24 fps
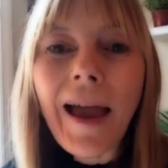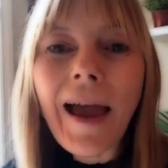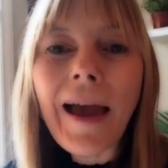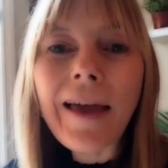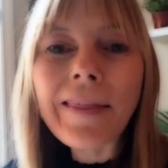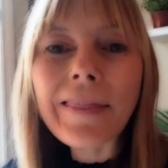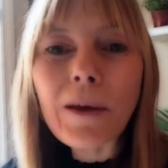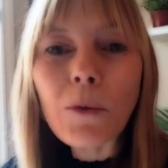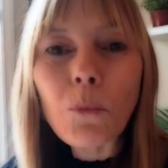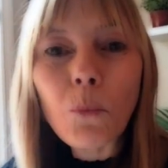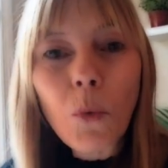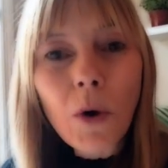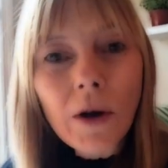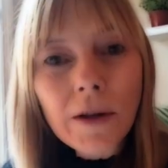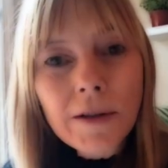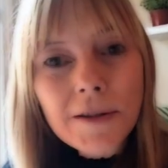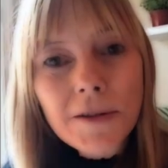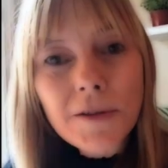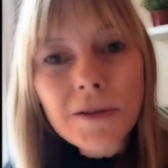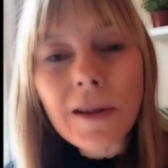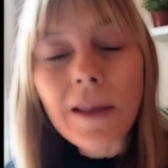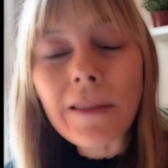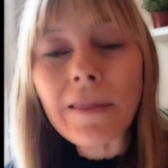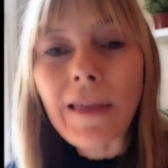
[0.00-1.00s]
And then
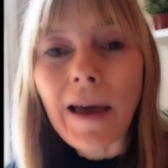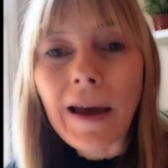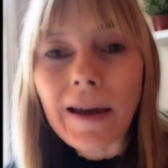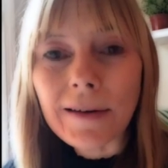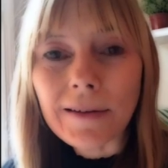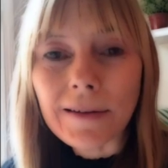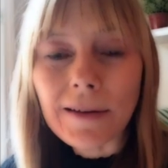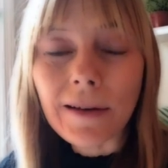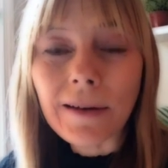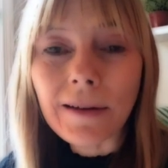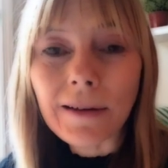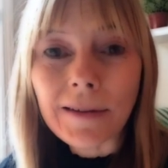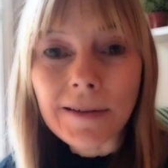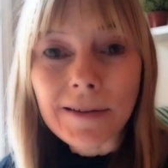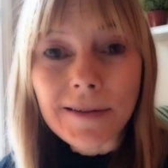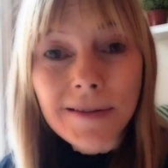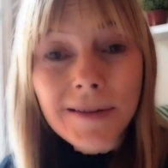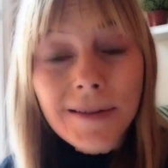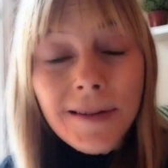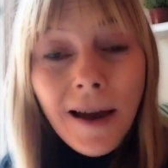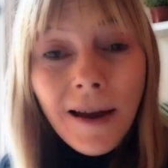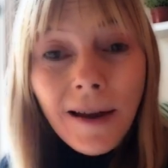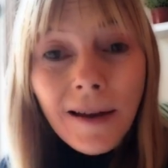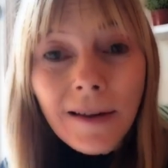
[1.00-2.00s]
once that is
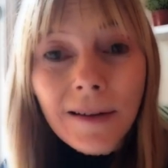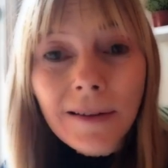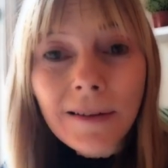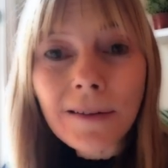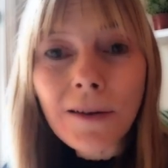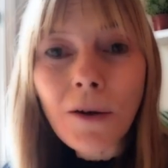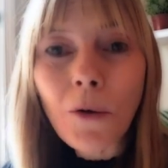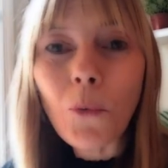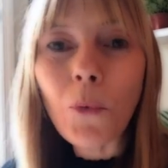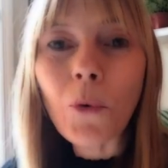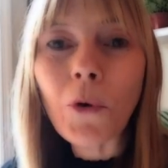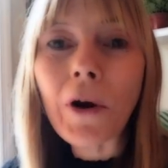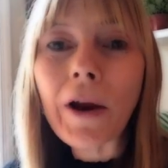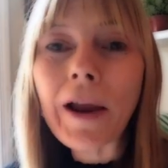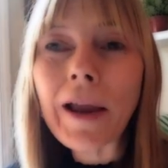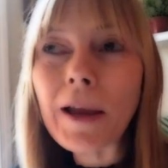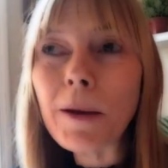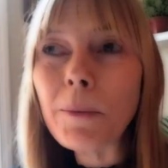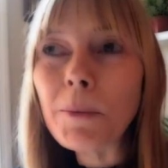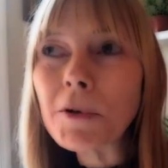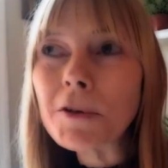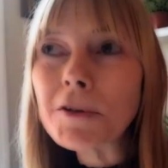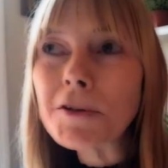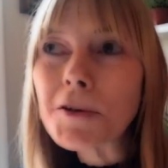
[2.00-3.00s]
done, we're
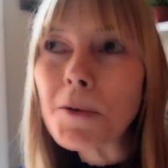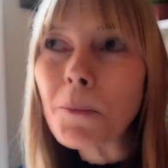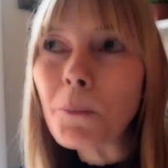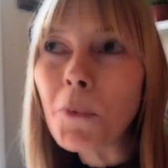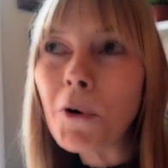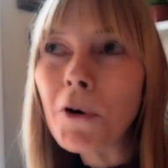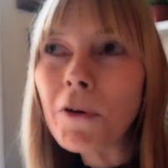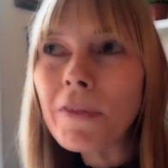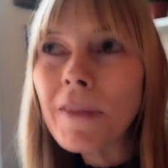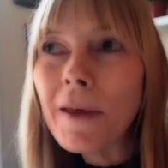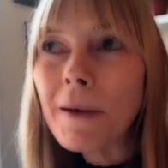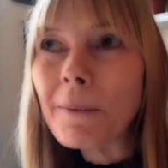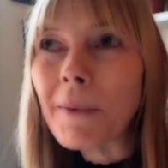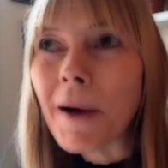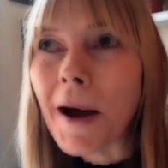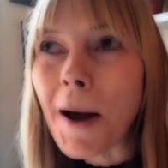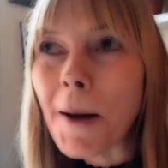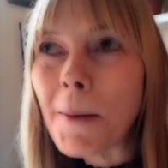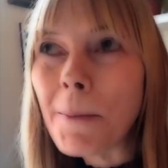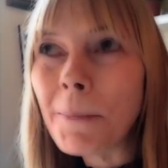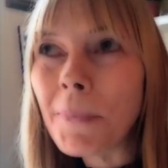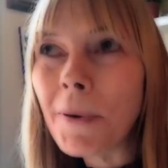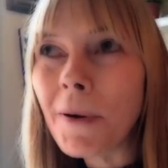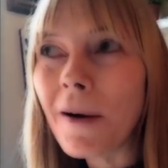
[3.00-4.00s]
able to put them
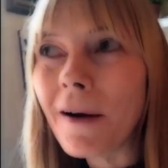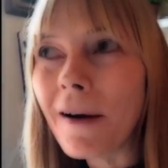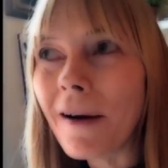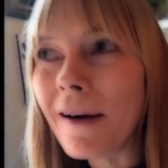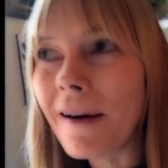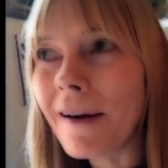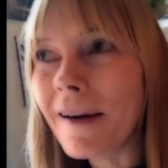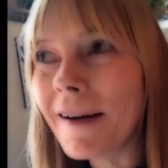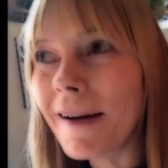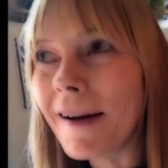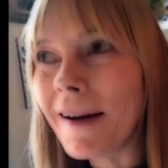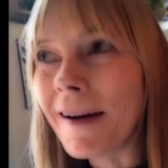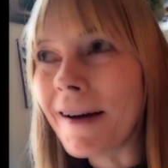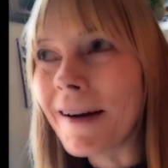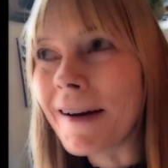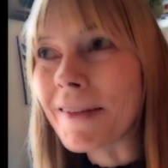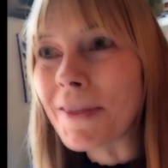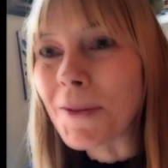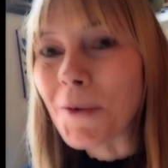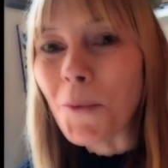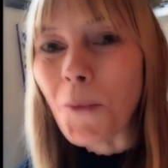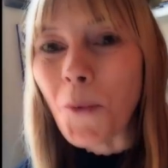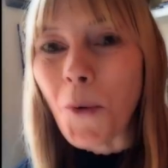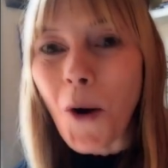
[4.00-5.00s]
up
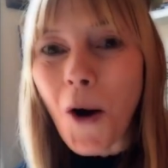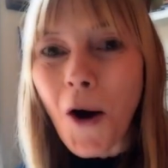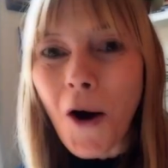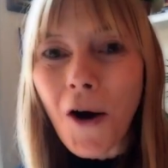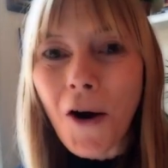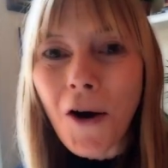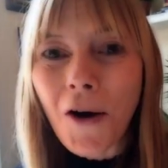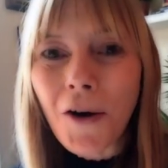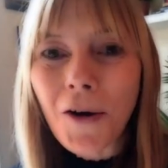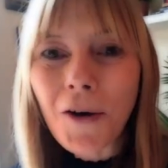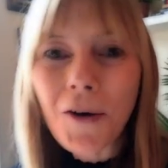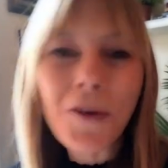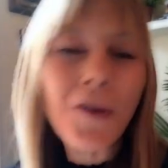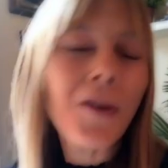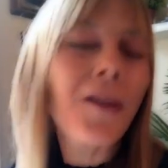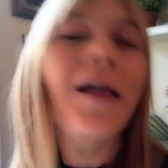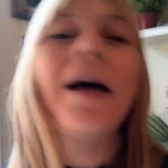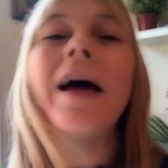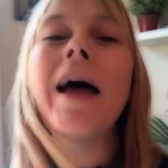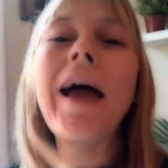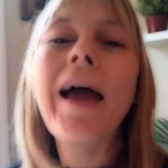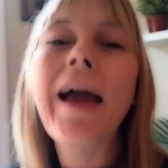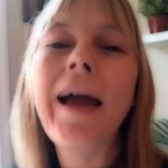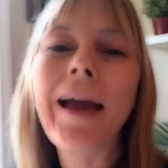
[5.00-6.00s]
on the wall
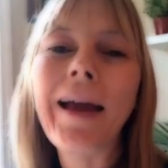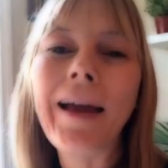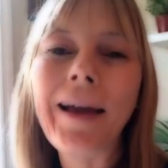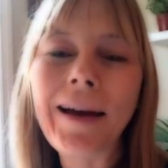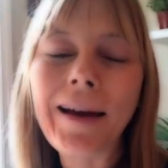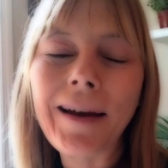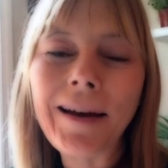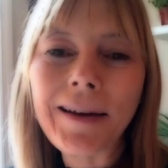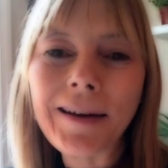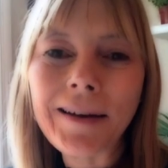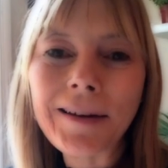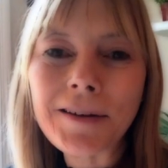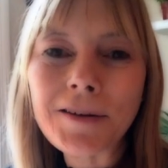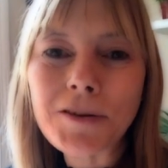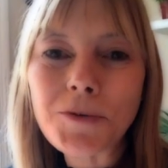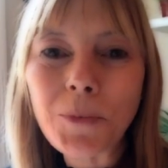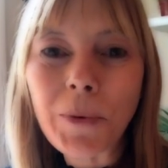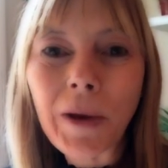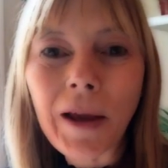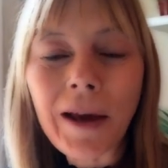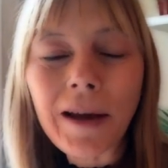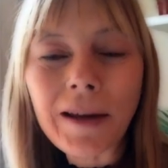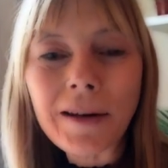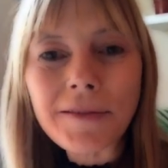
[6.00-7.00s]
and
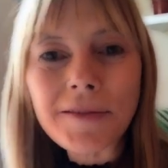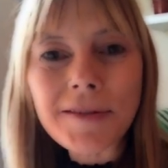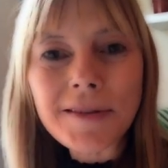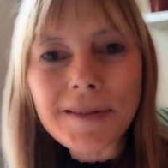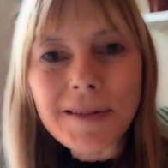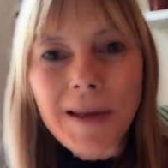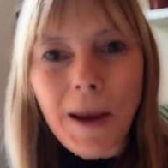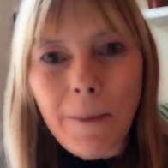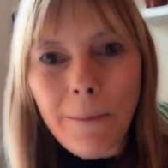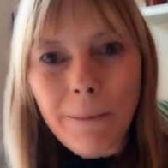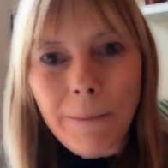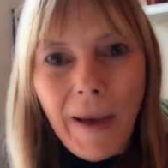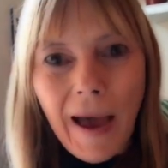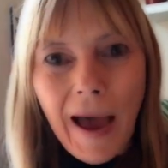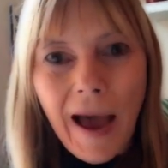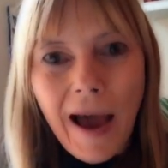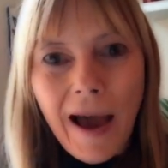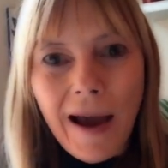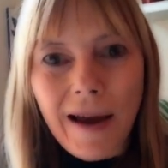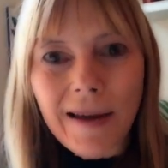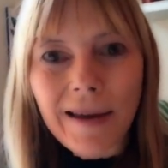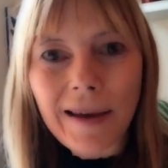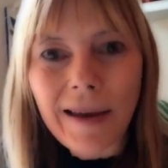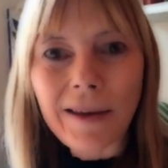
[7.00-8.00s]
we kind of step
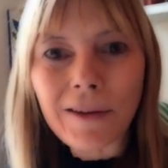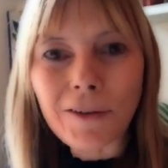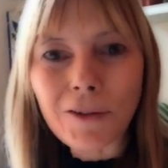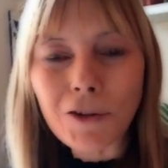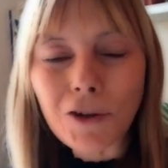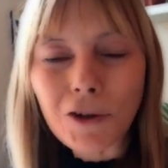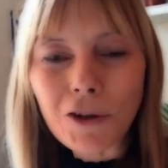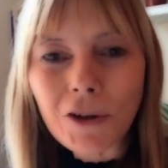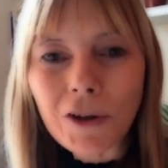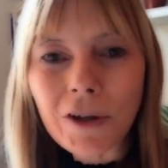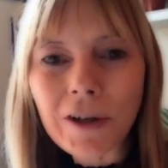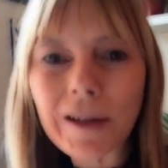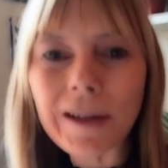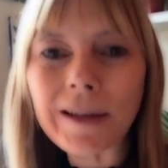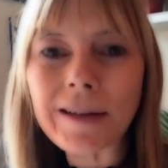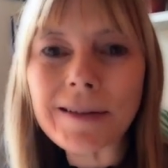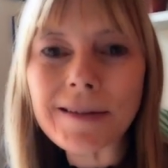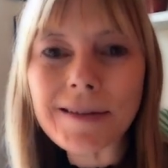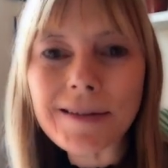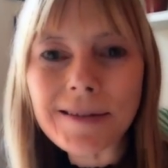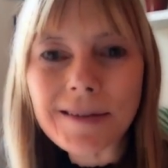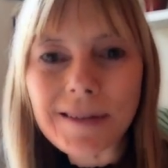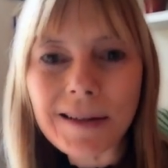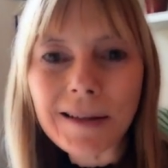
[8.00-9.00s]
back and look
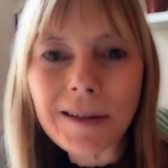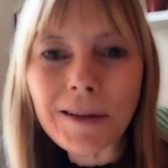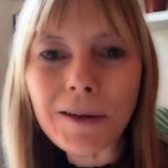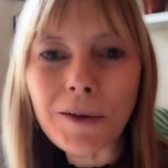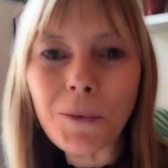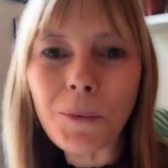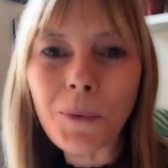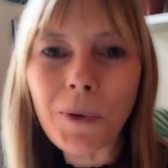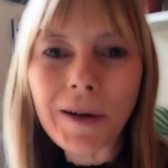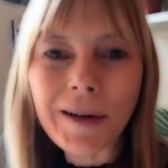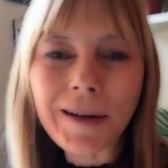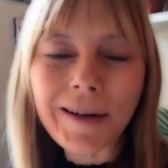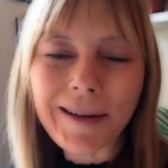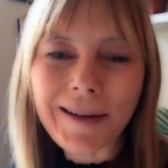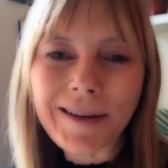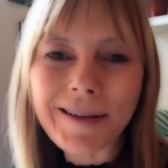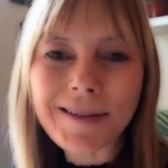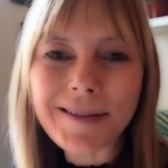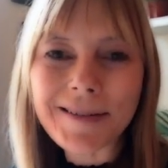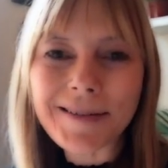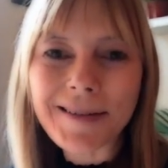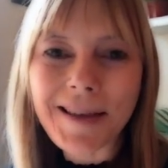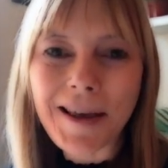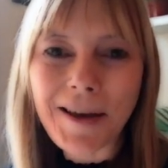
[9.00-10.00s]
and see what it
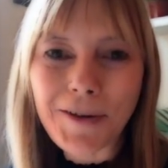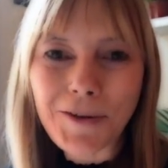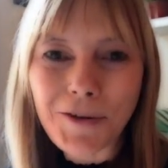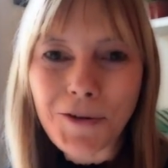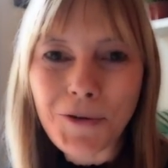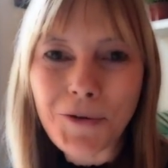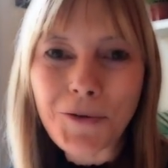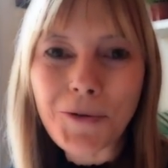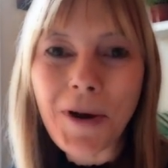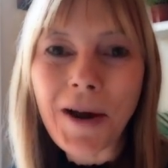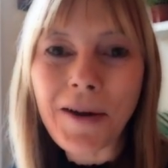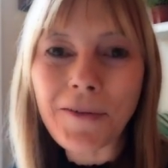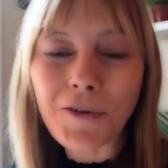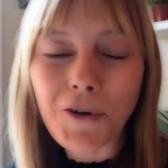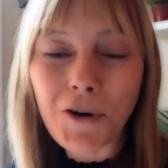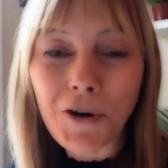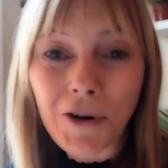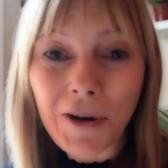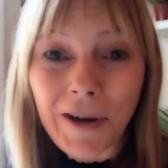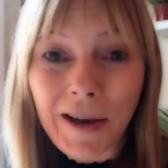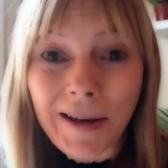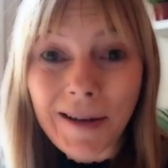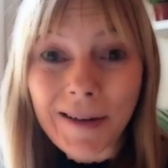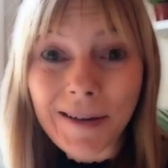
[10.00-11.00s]
is that you have
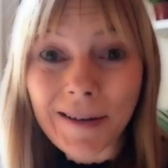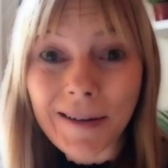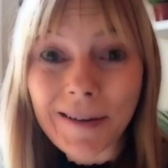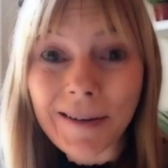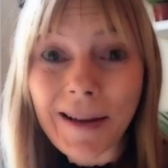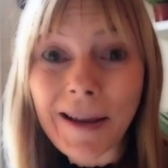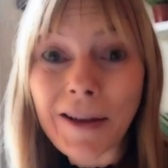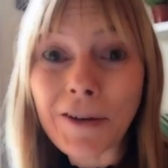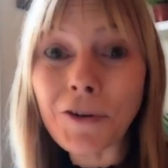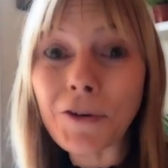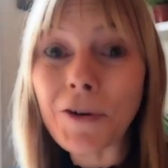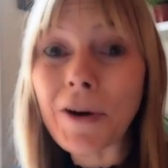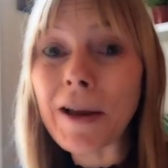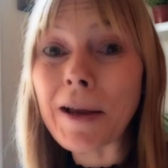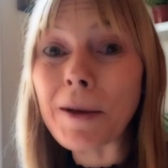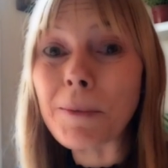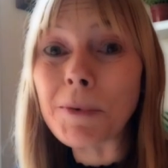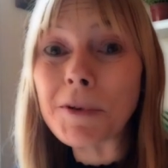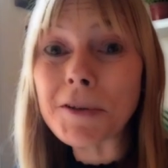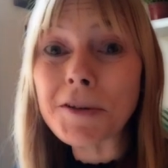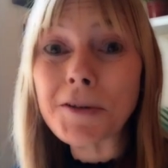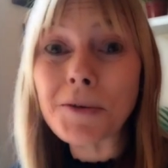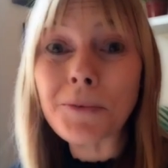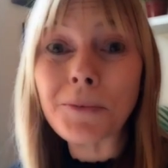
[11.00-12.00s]
created, and you're
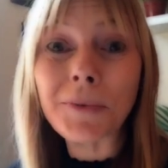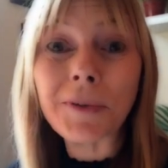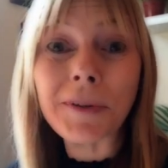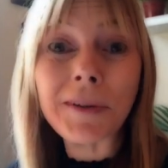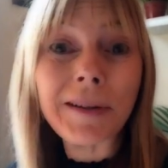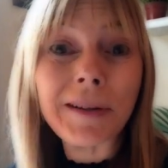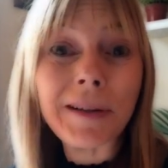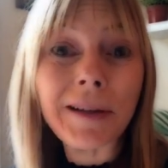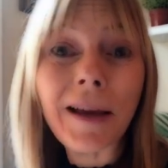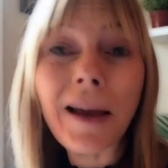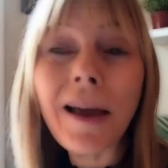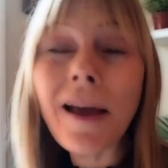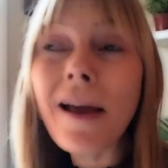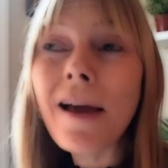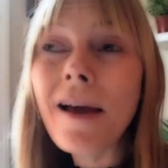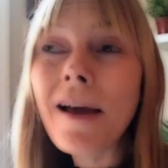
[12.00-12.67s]
able to really